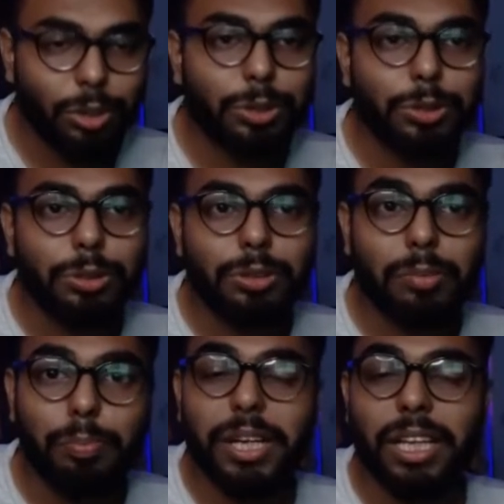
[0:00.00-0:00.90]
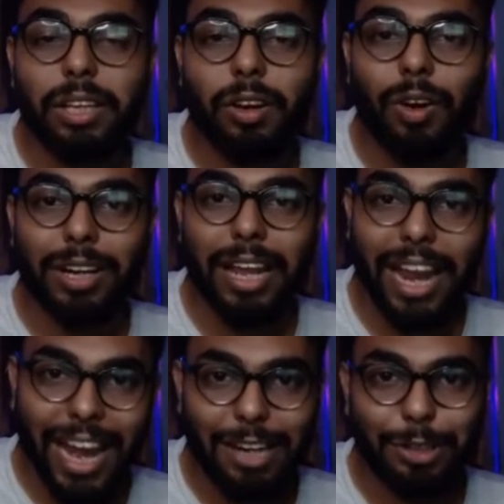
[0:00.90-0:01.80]
to bring on
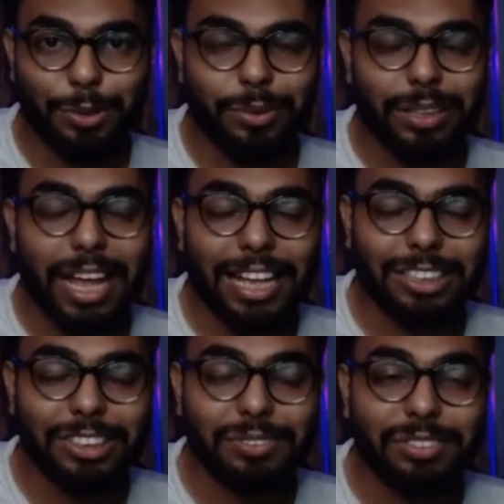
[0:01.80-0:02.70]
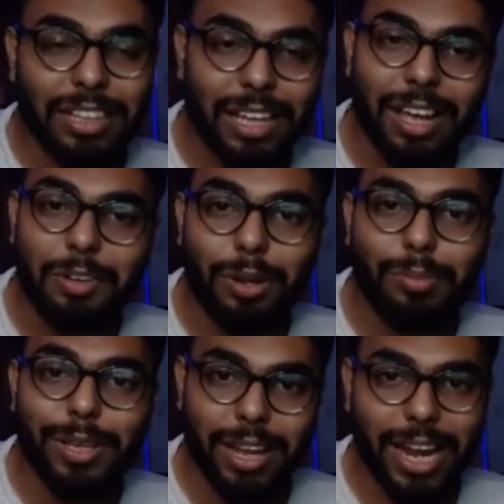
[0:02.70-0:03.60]
hand tool, as if there will
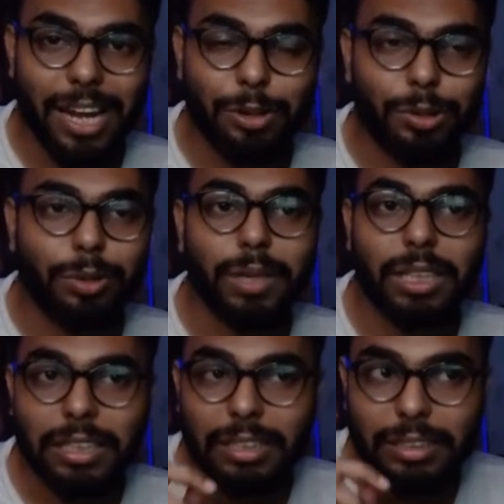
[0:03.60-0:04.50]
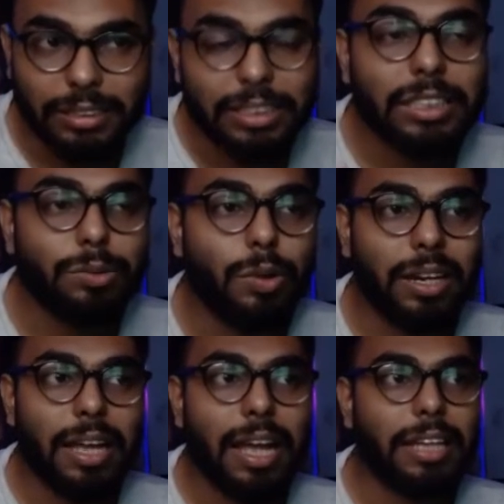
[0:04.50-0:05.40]
be a hand tool, but this is
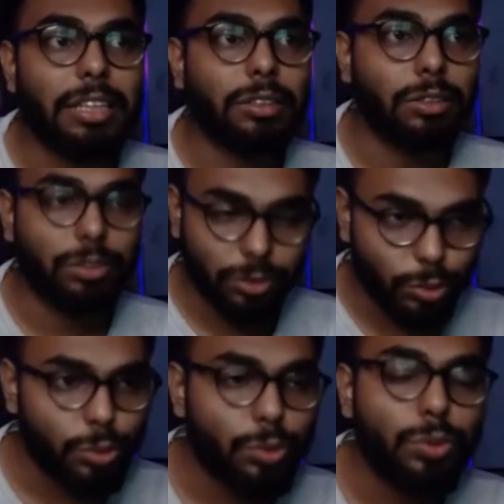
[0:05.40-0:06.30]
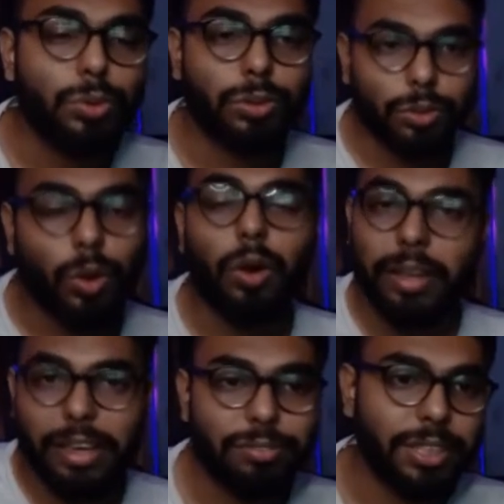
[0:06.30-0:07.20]
what I do wrong
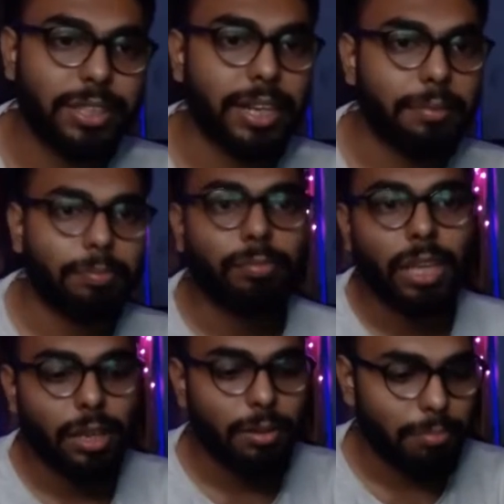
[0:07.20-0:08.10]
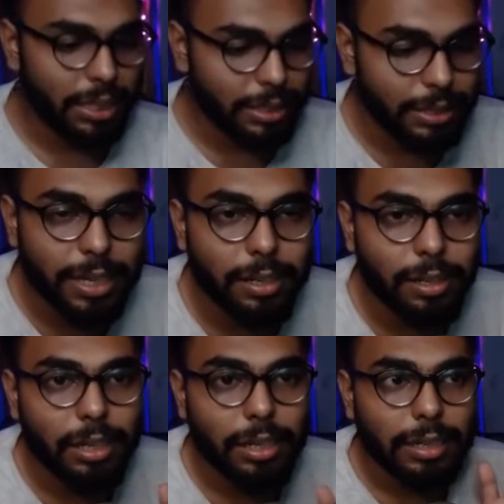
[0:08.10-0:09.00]
every time. But here
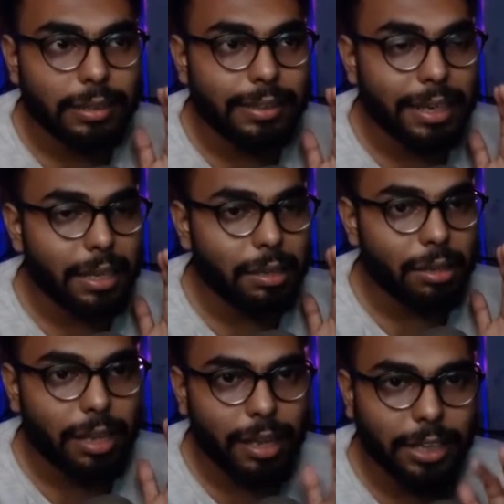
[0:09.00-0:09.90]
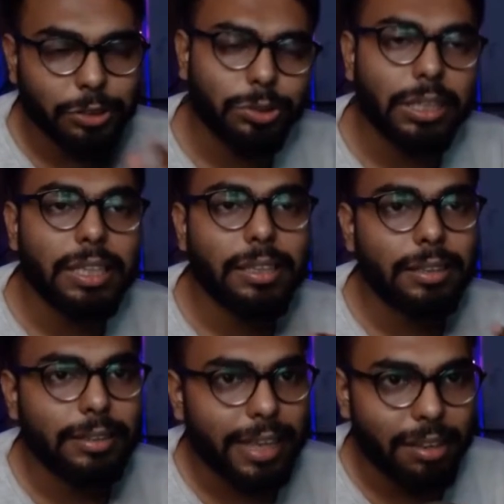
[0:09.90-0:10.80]
they actually
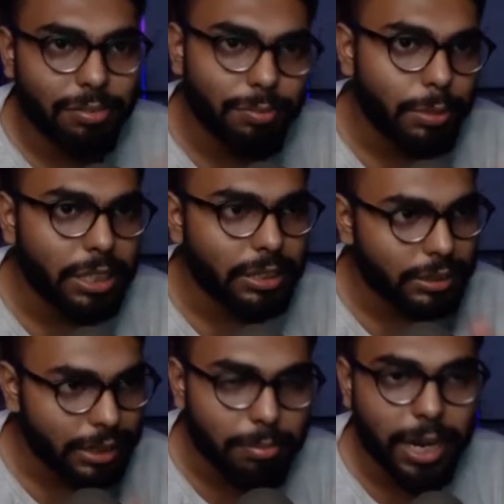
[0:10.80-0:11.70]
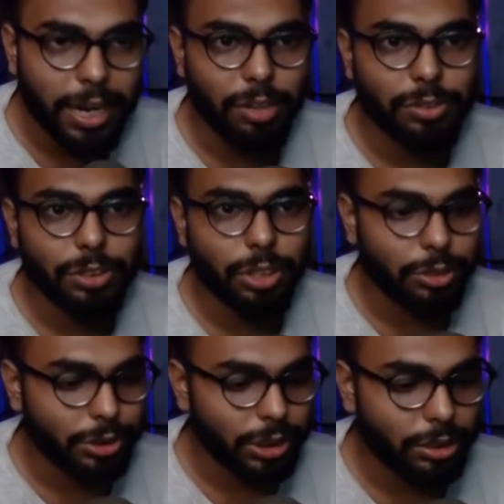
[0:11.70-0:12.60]
gave me some kind of a
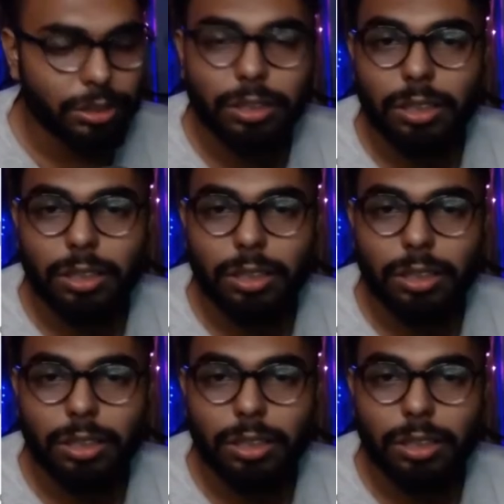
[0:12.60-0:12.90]
solution